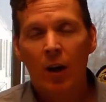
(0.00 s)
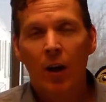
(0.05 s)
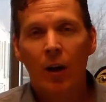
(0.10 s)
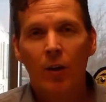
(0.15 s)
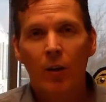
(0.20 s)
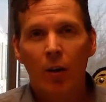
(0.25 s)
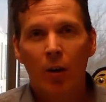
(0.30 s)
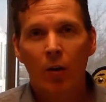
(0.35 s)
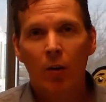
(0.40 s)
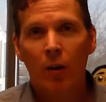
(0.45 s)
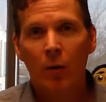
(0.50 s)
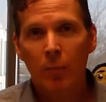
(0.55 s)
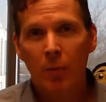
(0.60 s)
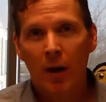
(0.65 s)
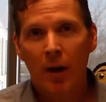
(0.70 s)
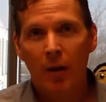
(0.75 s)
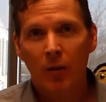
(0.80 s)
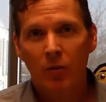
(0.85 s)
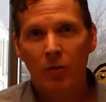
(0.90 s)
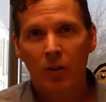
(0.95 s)
a null
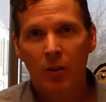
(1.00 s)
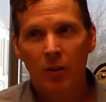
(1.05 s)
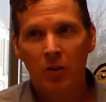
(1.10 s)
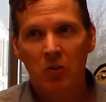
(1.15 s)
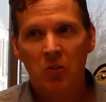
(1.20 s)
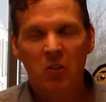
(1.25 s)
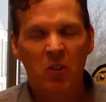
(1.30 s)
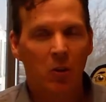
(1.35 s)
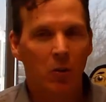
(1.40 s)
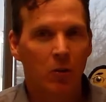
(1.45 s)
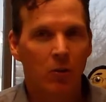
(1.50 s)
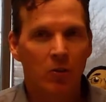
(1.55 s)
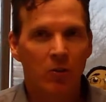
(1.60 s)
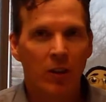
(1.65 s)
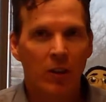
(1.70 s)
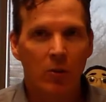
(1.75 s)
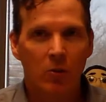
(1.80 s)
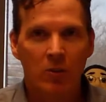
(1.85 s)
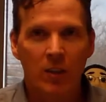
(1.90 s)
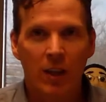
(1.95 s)
hypothesis, so
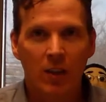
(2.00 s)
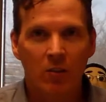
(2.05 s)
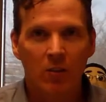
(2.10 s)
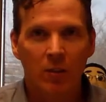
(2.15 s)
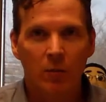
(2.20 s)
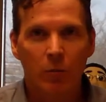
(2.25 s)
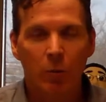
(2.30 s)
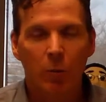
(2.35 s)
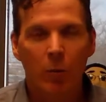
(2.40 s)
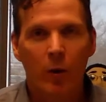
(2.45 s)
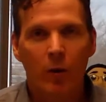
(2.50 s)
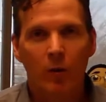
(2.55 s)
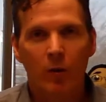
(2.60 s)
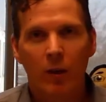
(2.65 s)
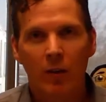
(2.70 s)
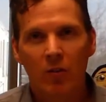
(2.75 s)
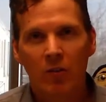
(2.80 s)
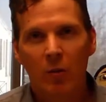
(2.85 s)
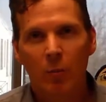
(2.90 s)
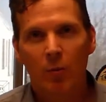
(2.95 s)
say you're testing for whether or
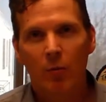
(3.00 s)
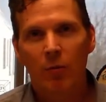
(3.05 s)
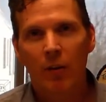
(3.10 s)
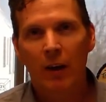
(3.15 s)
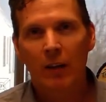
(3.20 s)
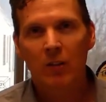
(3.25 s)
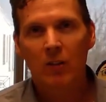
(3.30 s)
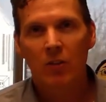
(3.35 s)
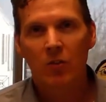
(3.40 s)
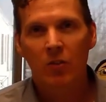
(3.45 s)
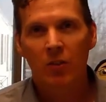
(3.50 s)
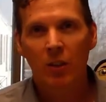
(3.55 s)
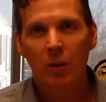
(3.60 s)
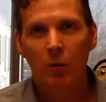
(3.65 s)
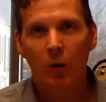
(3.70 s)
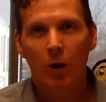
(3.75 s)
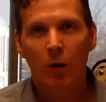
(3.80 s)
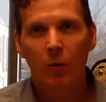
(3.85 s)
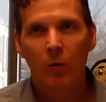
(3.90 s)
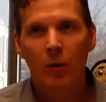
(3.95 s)
not some effect is
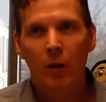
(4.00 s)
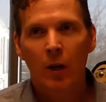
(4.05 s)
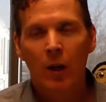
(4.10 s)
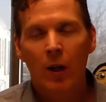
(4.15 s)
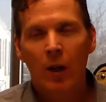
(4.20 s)
zero,